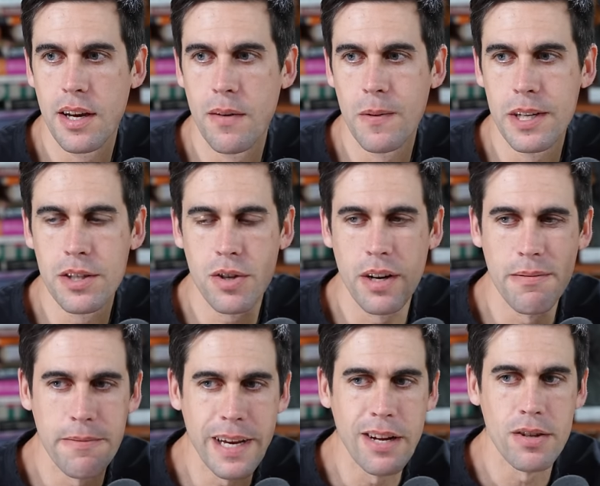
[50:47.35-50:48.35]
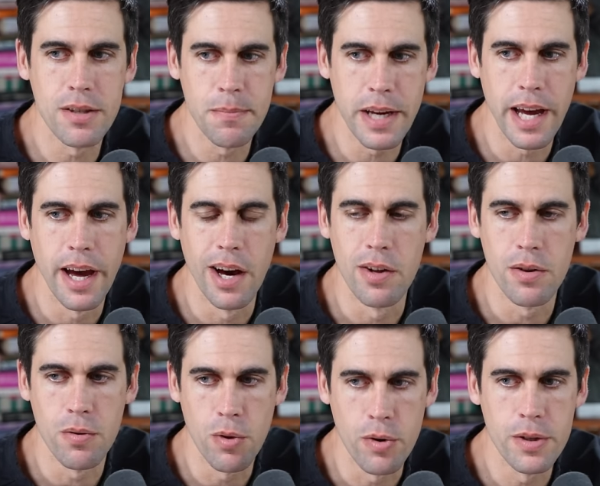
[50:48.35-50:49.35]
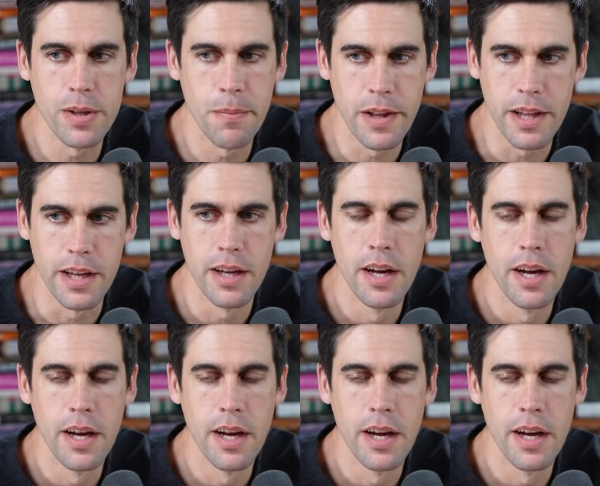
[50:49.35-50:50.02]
when he's trying to figure something out or learn something that,